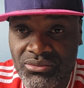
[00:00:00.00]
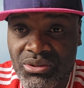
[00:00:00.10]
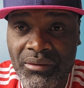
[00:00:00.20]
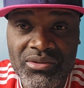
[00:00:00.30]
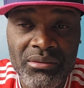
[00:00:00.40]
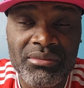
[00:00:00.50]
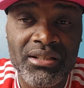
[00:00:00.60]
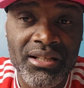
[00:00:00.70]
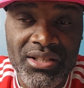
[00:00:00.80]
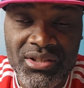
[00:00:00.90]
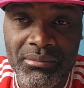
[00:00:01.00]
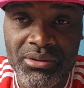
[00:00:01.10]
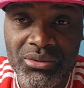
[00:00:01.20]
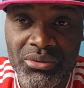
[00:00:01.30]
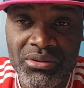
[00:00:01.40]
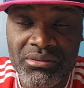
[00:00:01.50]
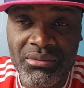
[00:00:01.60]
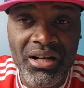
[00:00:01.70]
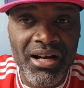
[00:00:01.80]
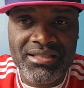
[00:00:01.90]
we have something next coming to you.
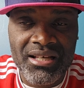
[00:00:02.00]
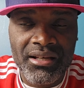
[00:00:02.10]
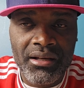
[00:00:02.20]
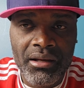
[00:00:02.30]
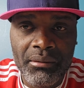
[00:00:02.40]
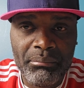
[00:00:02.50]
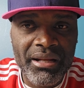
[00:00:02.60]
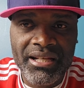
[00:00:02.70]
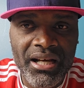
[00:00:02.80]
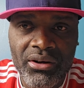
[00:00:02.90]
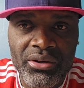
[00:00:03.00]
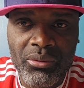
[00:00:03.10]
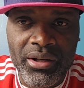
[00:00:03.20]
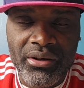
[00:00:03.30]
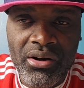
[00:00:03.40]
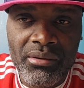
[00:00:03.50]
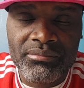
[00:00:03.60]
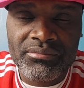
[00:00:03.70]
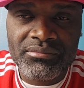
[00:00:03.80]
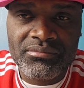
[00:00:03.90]
Because players not going to want to
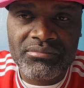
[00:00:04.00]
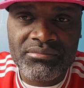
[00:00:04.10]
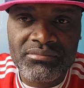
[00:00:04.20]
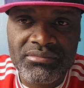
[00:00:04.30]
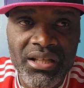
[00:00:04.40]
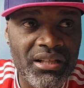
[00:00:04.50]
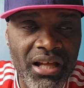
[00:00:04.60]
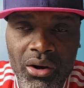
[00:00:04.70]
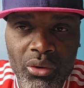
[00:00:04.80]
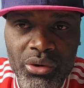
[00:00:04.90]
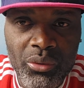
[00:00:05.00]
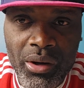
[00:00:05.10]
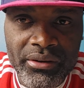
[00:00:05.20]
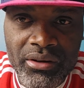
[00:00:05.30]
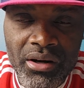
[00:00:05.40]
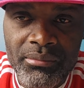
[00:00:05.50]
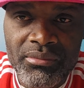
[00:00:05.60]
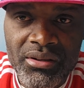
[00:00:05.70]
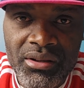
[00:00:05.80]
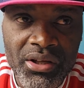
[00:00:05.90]
come. They're not going to want to
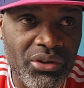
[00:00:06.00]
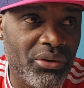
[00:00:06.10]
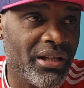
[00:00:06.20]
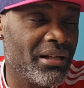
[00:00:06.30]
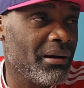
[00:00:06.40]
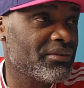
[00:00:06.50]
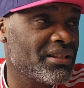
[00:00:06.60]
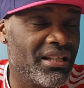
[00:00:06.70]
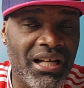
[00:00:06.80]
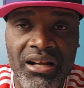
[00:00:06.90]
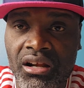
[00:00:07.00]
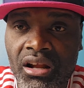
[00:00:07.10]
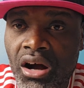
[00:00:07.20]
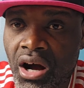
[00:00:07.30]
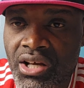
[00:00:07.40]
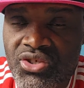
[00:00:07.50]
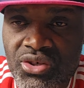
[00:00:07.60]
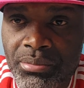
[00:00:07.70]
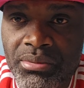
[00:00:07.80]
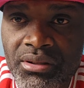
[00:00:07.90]
come. Knowing that they have to take that long-ass
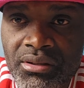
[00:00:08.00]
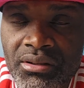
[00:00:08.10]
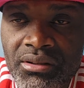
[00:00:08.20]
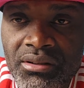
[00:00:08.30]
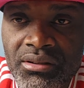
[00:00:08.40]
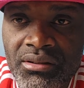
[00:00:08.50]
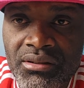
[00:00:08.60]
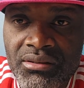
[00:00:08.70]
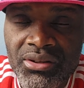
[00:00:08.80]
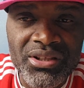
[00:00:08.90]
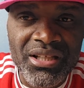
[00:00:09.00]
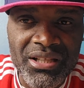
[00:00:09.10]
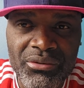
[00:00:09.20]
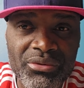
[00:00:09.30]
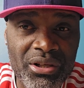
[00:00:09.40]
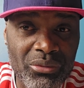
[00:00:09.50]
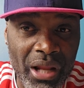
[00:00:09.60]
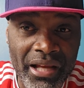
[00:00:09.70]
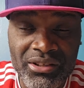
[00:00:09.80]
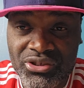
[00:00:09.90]
trip. Do you think they really would
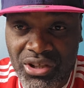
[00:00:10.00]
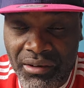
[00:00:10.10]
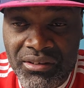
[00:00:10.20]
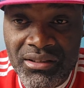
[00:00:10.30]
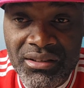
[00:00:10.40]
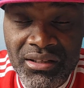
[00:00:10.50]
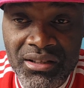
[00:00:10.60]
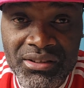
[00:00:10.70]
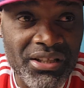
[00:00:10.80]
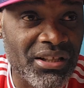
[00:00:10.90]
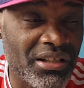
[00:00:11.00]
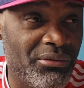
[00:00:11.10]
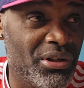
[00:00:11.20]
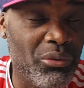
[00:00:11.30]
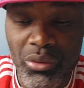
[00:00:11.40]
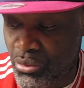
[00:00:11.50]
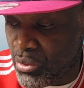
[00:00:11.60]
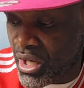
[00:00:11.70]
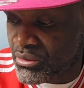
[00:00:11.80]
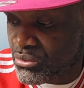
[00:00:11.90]
like to travel? Do you think they really
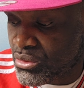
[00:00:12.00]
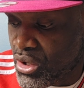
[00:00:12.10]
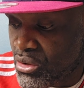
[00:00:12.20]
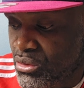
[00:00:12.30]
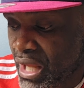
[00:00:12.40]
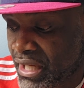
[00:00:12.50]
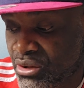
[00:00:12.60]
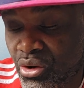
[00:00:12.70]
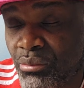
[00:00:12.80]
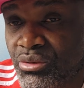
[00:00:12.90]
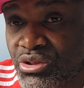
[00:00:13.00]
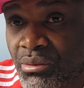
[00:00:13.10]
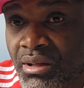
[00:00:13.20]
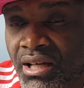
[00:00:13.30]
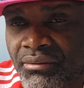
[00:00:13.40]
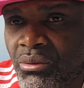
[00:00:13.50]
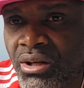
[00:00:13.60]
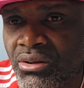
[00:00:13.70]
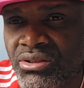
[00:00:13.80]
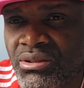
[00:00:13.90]
would like to come to Jamaica? They
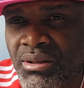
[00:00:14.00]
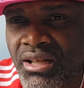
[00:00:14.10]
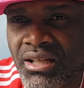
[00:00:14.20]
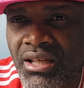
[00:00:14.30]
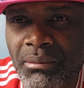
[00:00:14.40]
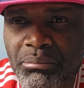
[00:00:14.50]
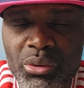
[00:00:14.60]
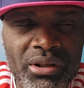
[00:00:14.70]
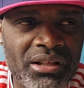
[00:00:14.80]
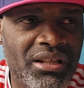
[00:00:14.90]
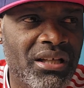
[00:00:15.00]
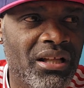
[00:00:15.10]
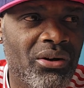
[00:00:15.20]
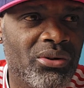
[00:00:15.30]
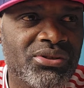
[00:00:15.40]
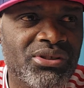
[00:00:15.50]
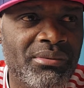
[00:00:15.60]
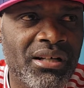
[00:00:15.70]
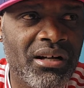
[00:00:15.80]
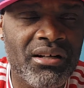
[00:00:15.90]
want to go to Jamaica. They can book their ticket and go to
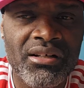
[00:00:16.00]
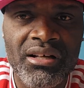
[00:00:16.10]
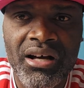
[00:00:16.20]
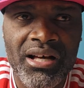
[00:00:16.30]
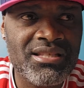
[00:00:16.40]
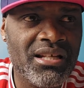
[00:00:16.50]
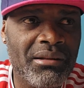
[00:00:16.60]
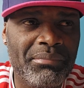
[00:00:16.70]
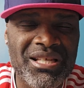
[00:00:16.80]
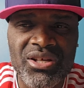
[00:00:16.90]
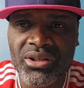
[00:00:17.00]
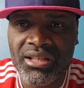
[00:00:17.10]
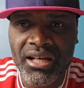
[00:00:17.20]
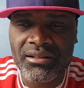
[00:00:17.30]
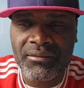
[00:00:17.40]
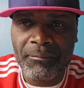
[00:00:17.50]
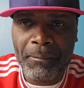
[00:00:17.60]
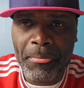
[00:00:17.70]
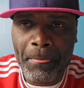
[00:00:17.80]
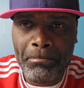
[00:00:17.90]
Jamaica and stay in the best hotel.
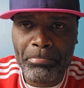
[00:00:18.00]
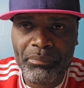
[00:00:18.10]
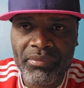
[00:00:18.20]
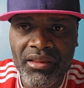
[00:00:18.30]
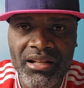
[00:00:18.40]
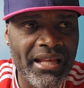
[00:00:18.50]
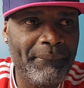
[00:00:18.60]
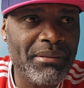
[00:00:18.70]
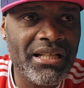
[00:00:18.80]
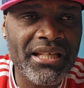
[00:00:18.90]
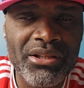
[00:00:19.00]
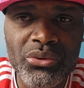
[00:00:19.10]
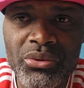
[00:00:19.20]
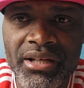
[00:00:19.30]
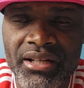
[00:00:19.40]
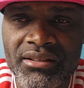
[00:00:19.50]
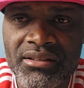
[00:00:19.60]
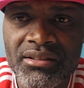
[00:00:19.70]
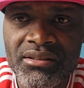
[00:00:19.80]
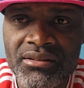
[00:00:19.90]
Liam Bailey can do that.
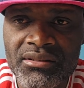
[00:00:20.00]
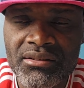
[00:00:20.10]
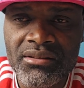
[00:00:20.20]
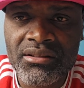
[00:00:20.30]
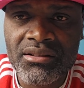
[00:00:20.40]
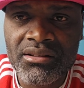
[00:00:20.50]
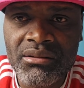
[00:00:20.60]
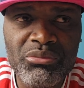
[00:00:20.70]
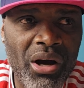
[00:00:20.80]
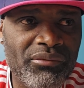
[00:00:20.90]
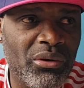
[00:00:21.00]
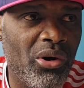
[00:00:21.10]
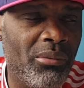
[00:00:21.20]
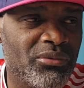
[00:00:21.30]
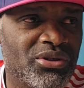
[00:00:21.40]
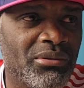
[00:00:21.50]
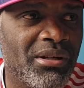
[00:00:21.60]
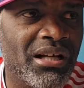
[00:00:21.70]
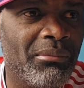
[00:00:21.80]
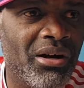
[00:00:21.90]
He don't have to come to
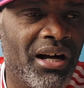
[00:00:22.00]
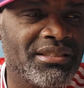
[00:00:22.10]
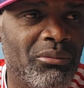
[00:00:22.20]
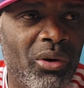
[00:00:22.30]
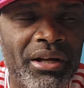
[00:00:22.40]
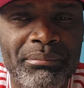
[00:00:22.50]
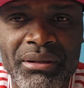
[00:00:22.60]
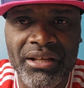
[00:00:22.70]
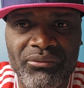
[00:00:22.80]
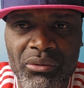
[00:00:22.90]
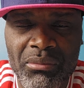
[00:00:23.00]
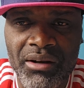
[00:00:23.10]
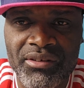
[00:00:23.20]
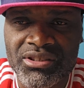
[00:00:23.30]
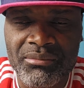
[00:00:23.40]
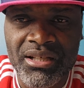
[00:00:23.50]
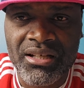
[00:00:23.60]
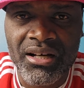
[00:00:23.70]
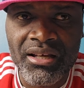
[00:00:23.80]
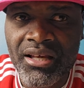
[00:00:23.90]
Jamaica because he want play football for
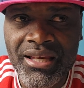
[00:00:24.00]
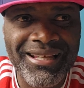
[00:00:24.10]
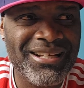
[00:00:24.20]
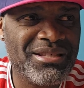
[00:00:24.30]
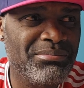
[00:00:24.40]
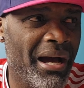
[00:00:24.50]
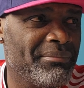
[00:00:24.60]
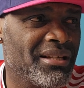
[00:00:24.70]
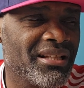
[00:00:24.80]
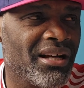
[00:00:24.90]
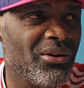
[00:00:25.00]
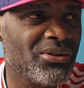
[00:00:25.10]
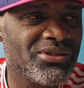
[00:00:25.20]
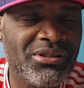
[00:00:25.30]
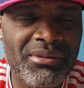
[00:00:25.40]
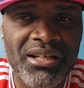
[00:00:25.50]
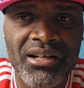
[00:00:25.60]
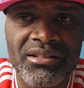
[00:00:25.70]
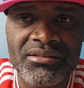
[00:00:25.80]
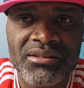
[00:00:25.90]
Jamaica. He can just buy a ticket and go to
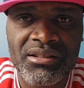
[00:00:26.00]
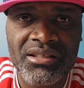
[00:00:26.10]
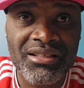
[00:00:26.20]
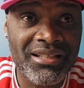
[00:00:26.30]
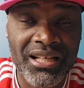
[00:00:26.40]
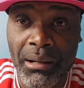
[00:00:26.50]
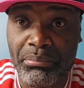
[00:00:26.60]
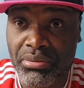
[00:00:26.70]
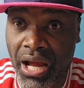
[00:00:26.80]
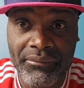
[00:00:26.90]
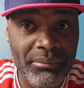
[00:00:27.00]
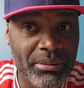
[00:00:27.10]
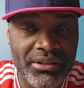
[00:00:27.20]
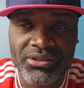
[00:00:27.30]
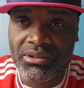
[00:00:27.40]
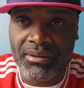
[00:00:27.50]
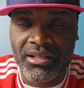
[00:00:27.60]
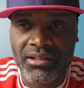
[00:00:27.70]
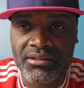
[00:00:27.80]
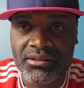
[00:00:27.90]
Jamaica. He can take a private plane to
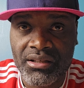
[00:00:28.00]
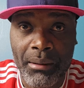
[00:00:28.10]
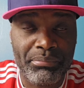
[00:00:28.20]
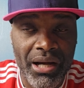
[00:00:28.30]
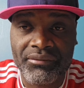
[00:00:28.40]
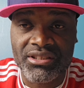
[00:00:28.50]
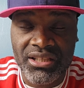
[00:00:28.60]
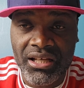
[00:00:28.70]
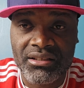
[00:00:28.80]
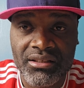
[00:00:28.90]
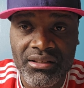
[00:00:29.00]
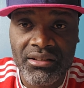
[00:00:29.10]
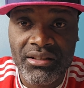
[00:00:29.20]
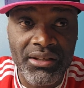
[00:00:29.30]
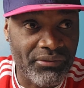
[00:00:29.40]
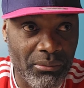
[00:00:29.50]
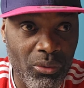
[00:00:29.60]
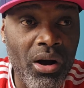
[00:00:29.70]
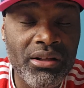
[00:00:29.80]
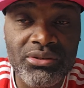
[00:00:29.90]
Jamaica. A private jet. If he
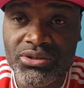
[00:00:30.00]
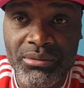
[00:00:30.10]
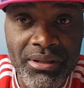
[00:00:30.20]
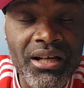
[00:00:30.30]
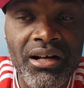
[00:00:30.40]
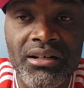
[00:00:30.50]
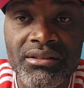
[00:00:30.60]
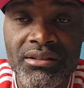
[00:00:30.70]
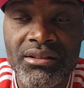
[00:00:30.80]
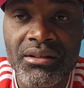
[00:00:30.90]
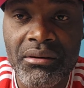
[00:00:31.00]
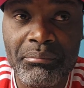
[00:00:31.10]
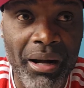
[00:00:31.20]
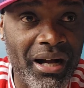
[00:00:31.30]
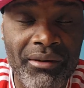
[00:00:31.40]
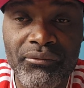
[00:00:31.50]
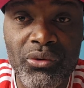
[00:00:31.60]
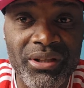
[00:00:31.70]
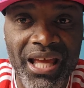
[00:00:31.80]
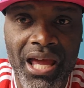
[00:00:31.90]
want to Jamaica. Back and
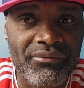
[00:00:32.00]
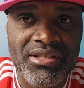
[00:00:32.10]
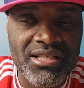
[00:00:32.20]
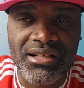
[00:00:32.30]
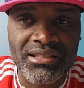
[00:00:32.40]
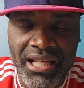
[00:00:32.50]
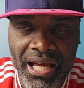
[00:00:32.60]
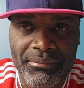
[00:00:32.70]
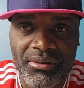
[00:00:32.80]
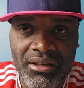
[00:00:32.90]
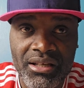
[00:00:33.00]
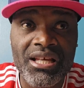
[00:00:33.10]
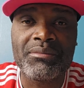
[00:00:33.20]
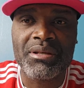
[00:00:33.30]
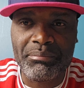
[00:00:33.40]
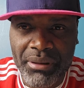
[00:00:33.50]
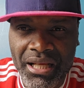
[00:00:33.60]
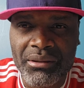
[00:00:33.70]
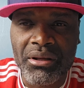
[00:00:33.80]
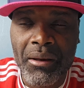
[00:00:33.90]
forth every single time. He's been
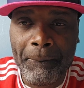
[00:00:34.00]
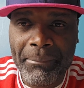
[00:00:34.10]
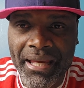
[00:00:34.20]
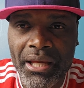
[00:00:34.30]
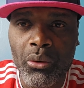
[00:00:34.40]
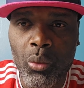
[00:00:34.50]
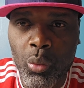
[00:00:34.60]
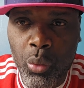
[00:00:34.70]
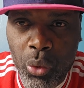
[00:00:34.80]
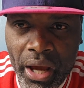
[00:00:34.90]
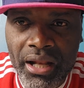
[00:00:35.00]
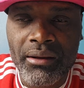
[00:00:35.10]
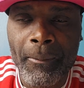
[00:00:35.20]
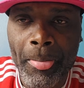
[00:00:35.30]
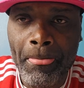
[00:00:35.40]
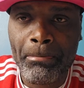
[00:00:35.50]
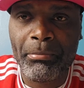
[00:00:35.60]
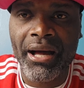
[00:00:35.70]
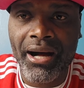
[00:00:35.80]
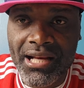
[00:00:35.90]
paid well
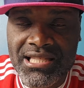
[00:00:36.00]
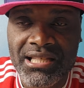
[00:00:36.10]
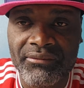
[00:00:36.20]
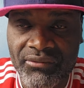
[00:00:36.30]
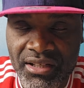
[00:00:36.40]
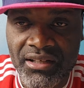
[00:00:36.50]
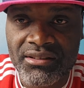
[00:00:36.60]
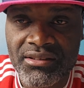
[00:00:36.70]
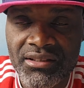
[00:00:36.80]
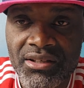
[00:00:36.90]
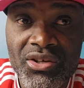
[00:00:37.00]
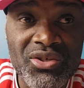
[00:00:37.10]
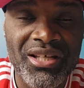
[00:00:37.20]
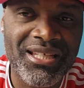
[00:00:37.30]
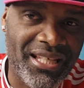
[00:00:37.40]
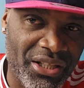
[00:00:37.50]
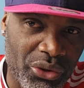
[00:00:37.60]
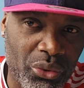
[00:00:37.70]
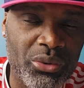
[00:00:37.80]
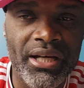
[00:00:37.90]
by Aston Villa. So he can
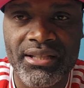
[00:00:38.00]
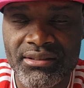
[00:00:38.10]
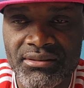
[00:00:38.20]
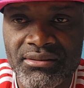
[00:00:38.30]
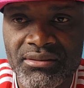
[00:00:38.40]
do that.